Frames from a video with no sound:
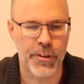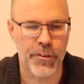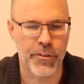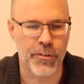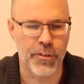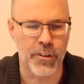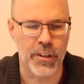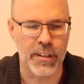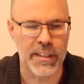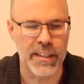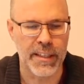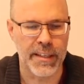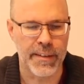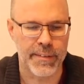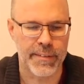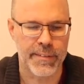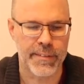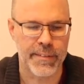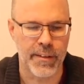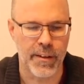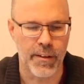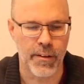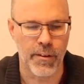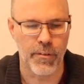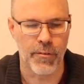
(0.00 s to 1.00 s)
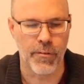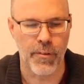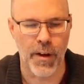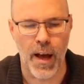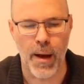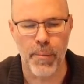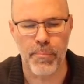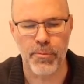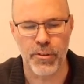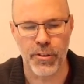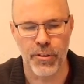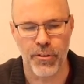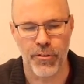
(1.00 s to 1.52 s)
Here's a list of
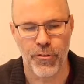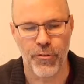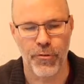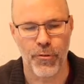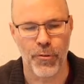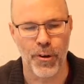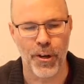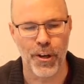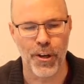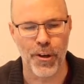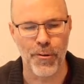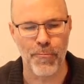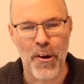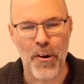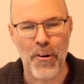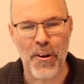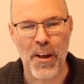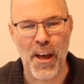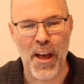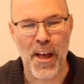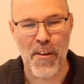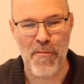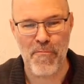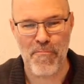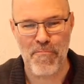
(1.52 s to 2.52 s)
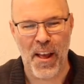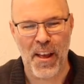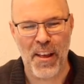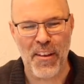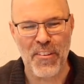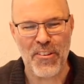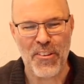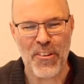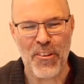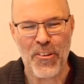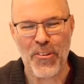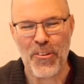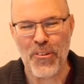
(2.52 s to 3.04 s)
options for you. Okay, I
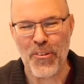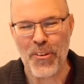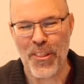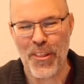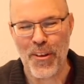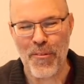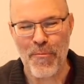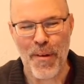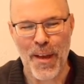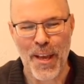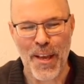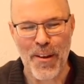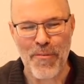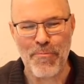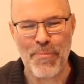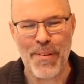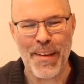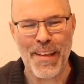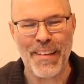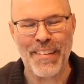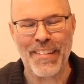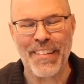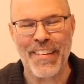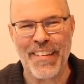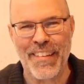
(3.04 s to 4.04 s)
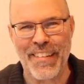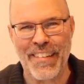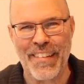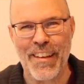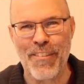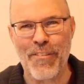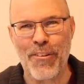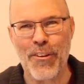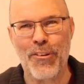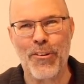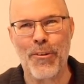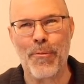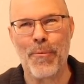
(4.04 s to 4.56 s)
guess those are the main pieces.
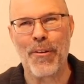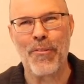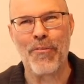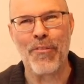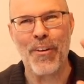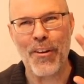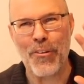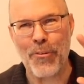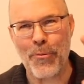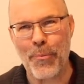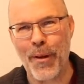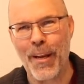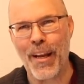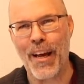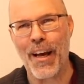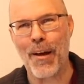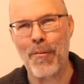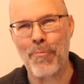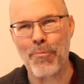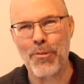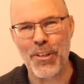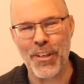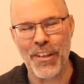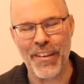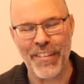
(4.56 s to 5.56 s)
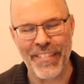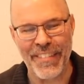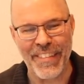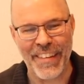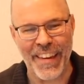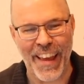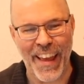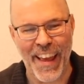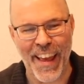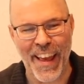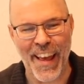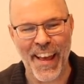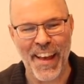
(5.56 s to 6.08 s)
Give you some investment
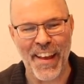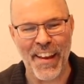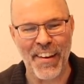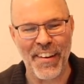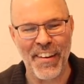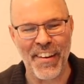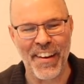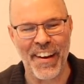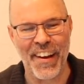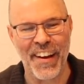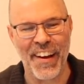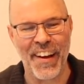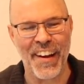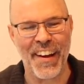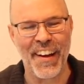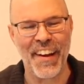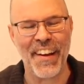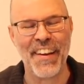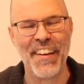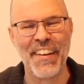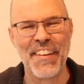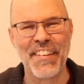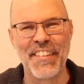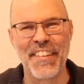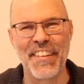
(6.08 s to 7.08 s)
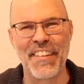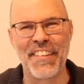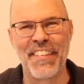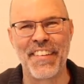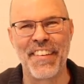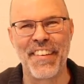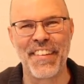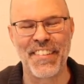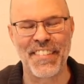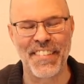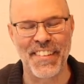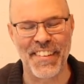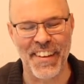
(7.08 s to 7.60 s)
options and just
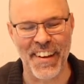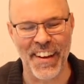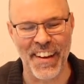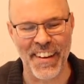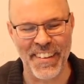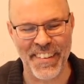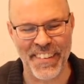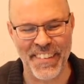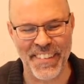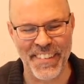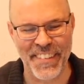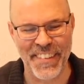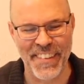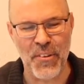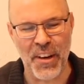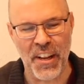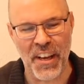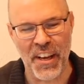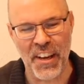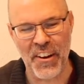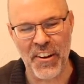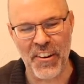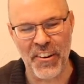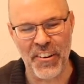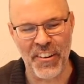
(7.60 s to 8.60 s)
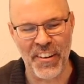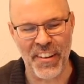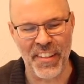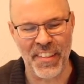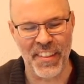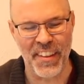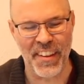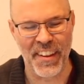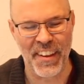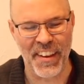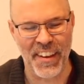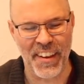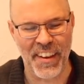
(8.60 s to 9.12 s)
discuss what I heard at
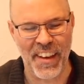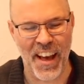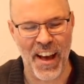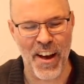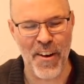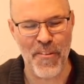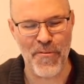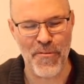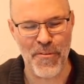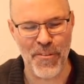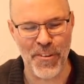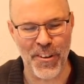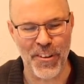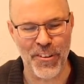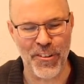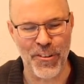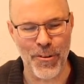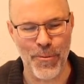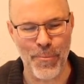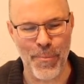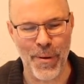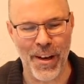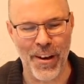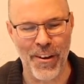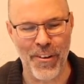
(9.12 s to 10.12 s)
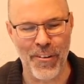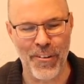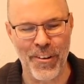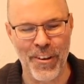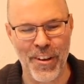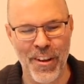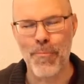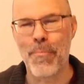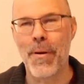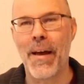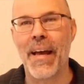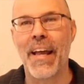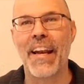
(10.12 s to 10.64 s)
the conference about
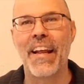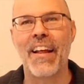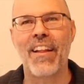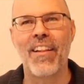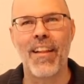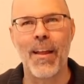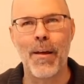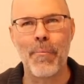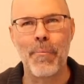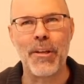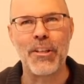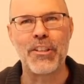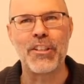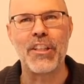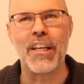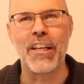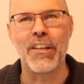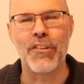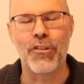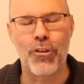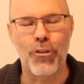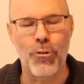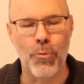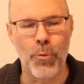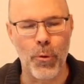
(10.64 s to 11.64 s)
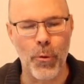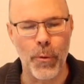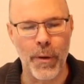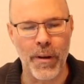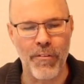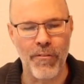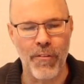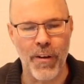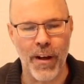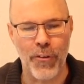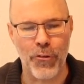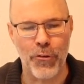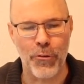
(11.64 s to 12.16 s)
combating climate change through
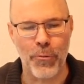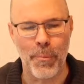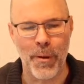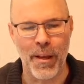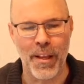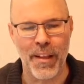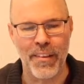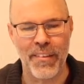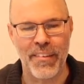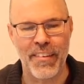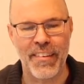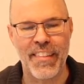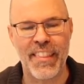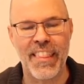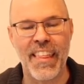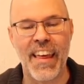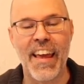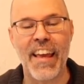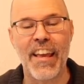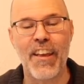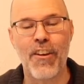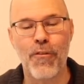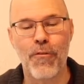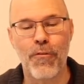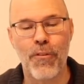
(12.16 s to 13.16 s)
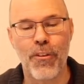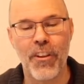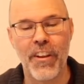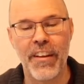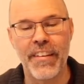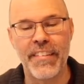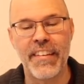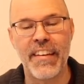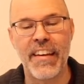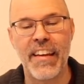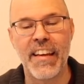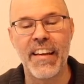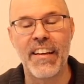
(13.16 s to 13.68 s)
investments. Thank you for
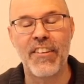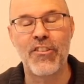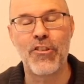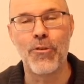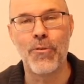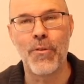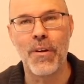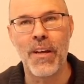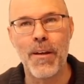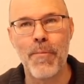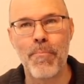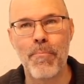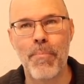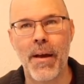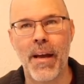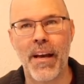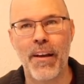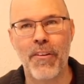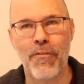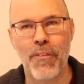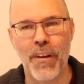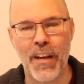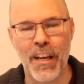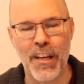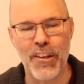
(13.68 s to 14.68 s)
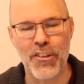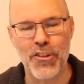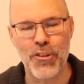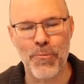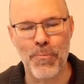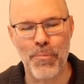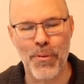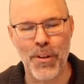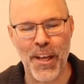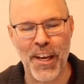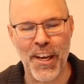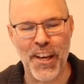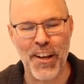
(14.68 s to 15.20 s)
listening to Impact Financial
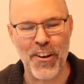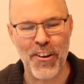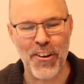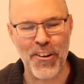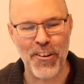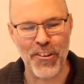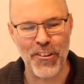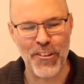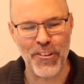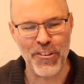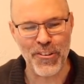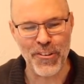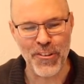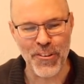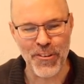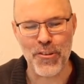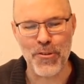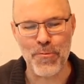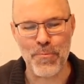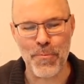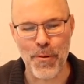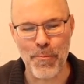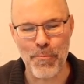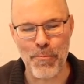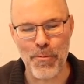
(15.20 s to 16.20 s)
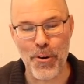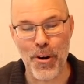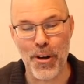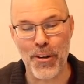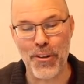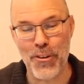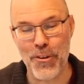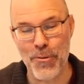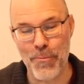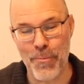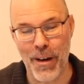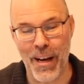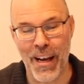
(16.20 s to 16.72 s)
Planners. This has been brought
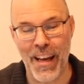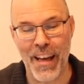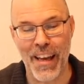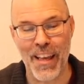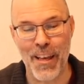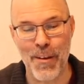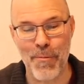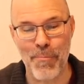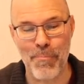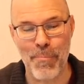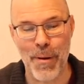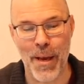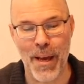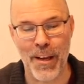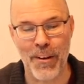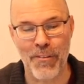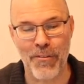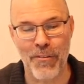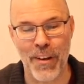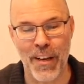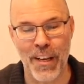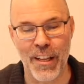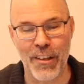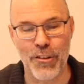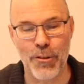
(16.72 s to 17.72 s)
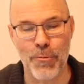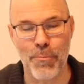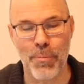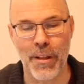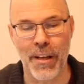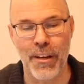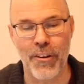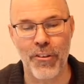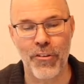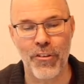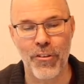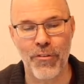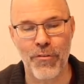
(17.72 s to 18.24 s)
to you by Impact Financial
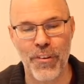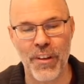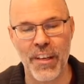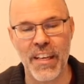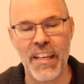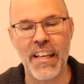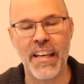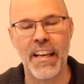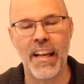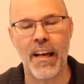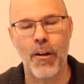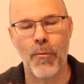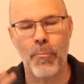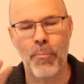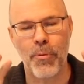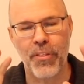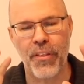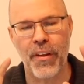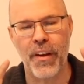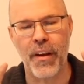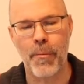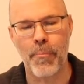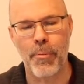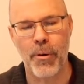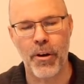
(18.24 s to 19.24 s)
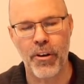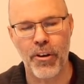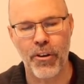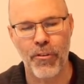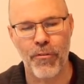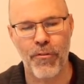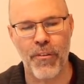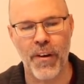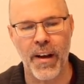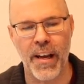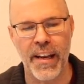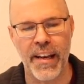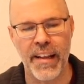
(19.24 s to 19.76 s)
Planners. If you need help with any part of your
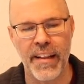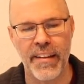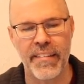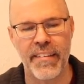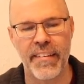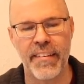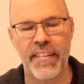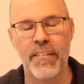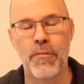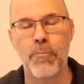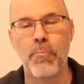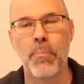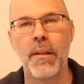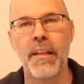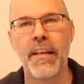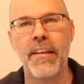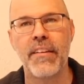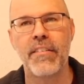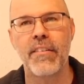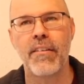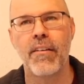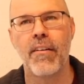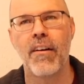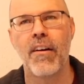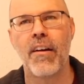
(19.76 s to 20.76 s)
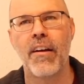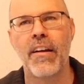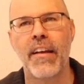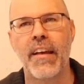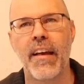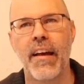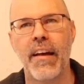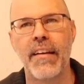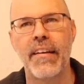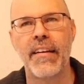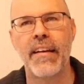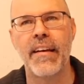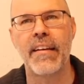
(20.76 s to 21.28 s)
finances, please
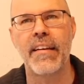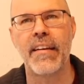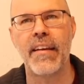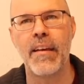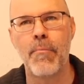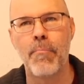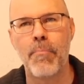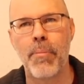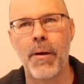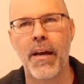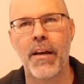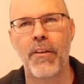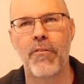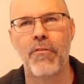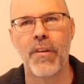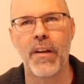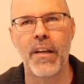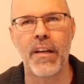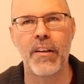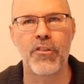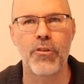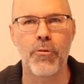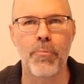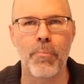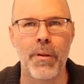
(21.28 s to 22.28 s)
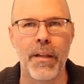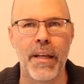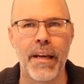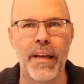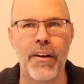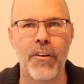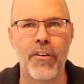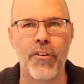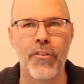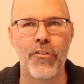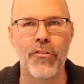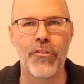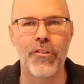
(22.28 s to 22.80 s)
contact Impact Financial
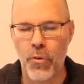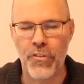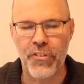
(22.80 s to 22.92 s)
Planners.